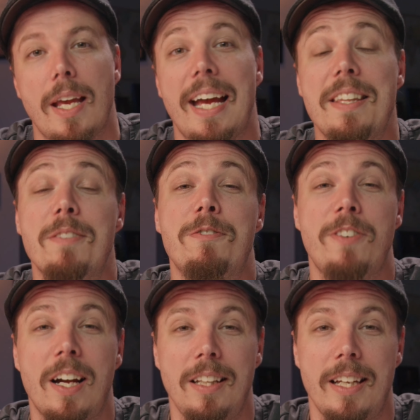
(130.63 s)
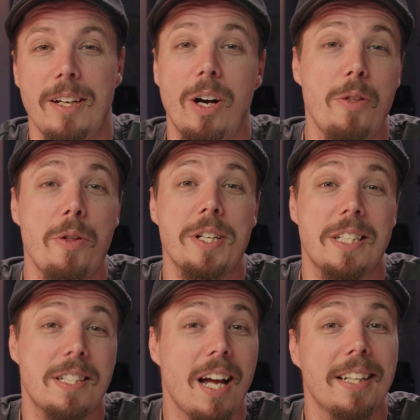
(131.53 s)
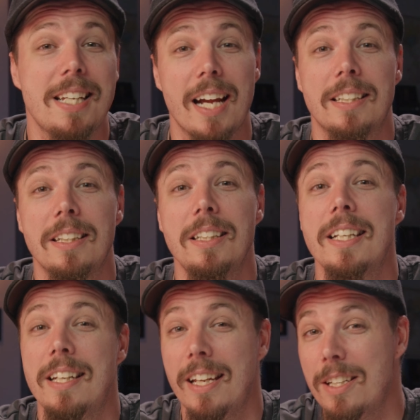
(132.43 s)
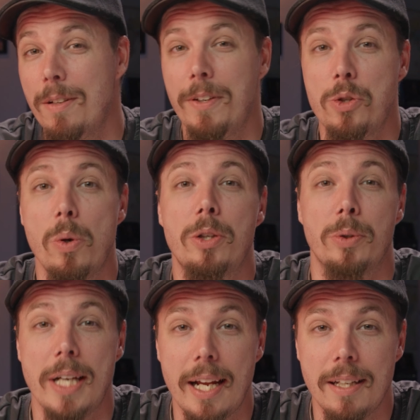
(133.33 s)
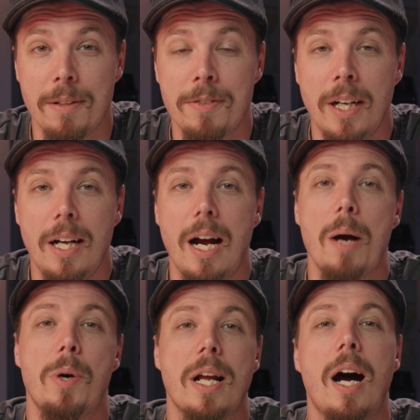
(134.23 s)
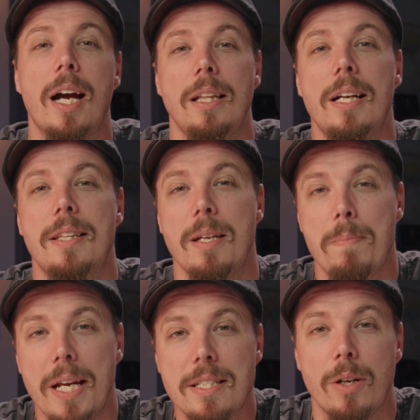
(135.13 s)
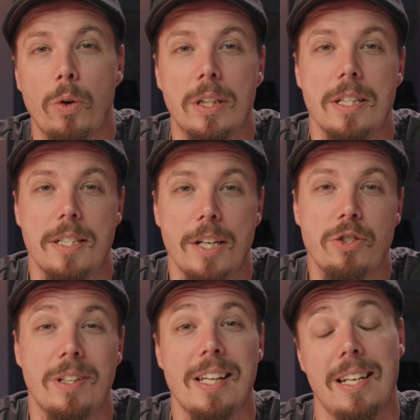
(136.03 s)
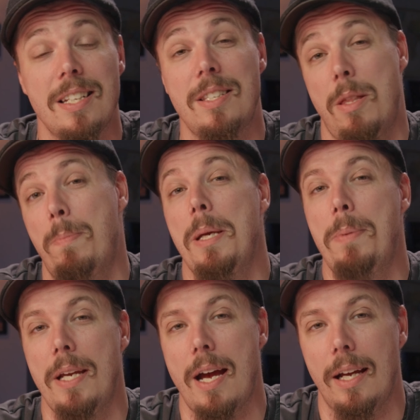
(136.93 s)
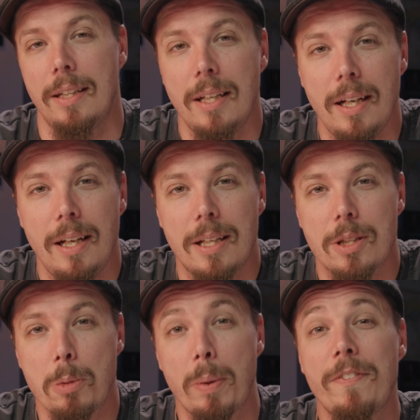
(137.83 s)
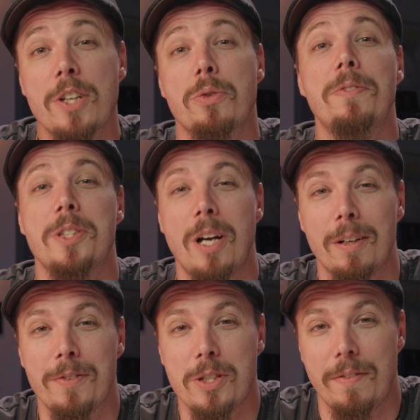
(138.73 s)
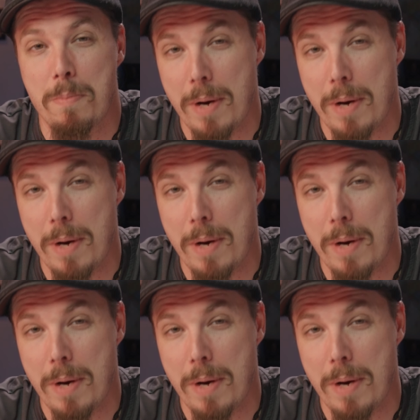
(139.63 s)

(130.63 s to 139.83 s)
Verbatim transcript: And then finally, although this is not technically an individual creative, I want to highlight the amazing organization that is the P P A, the Professional Photographers of